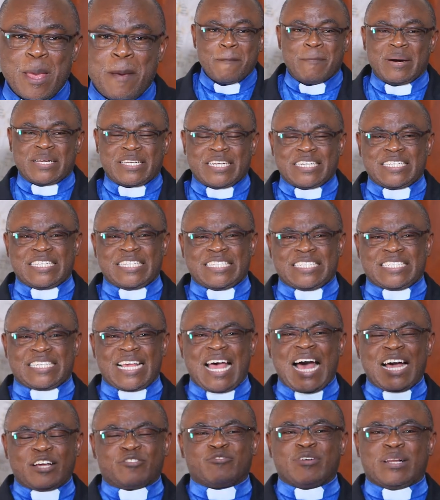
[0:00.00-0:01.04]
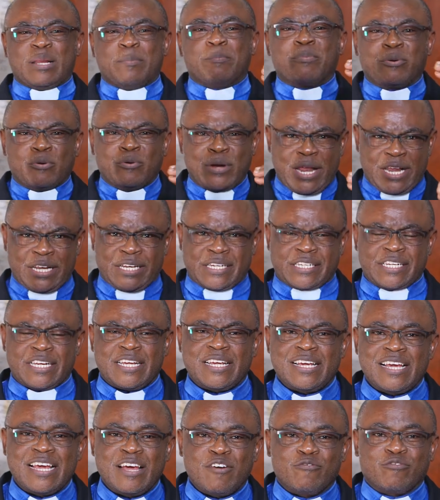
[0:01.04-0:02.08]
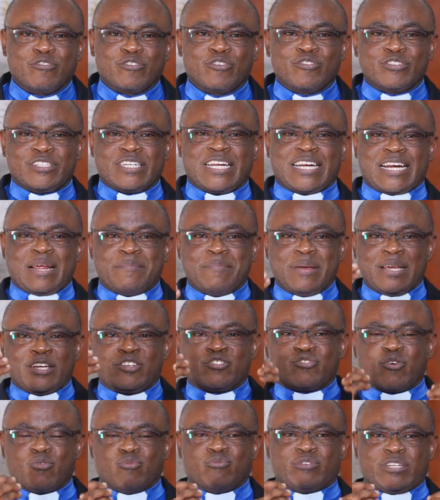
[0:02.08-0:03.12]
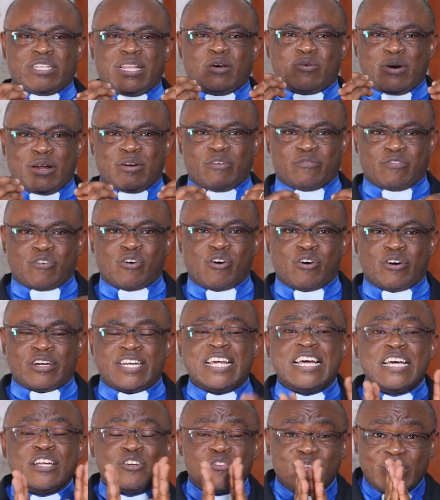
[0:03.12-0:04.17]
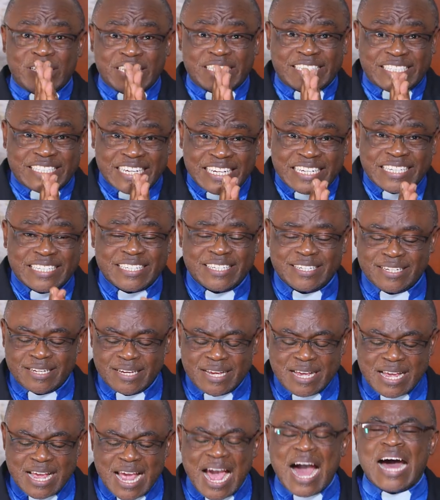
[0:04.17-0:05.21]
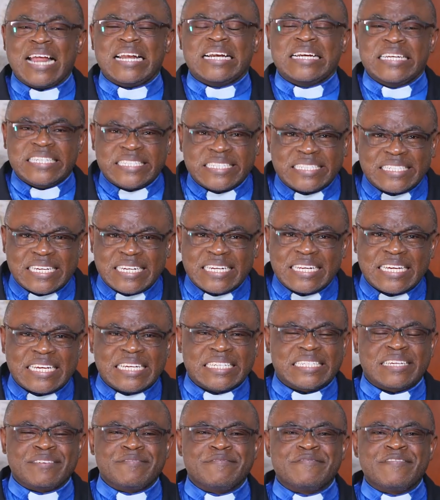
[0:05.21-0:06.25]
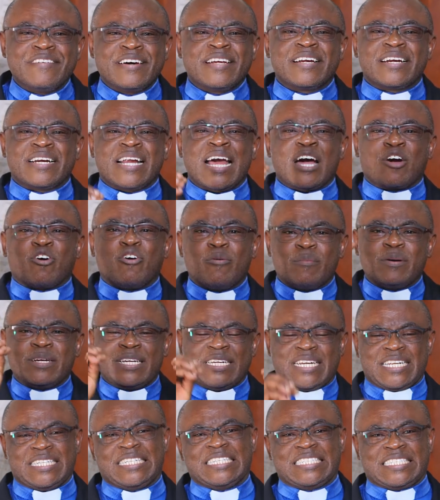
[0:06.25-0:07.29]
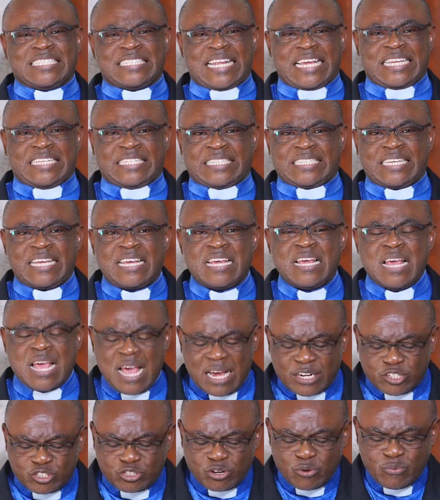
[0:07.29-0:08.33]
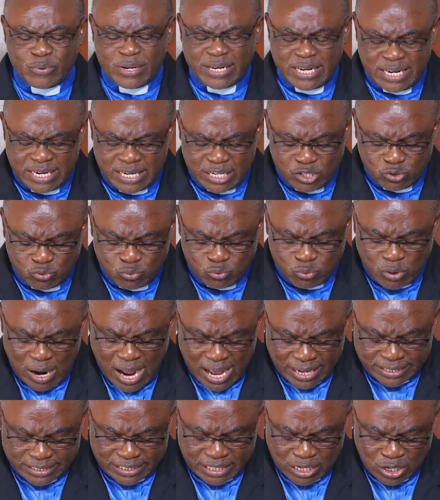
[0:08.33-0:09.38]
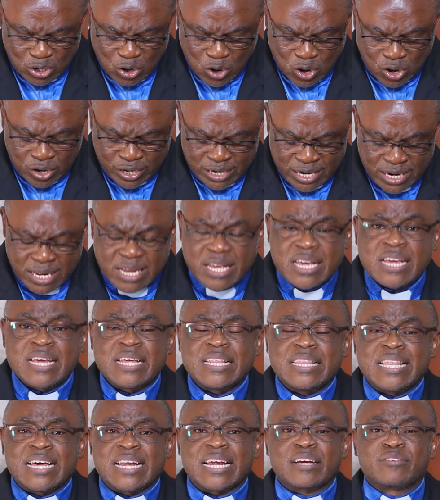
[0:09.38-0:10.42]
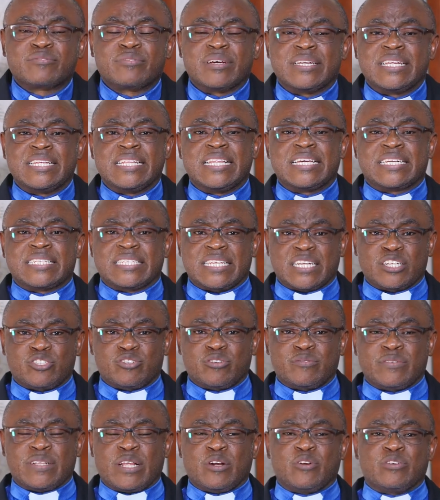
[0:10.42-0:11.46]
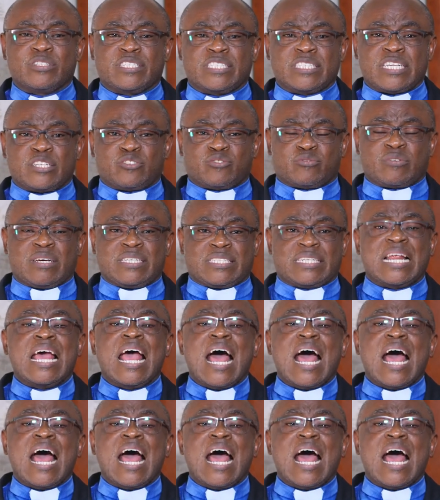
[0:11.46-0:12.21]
But it is actually prudent for those that are being taught to the word of God to listen. And listening is a very rare commodity these days. And so we need to ask God that actually the resurrection of the Lord Jesus Christ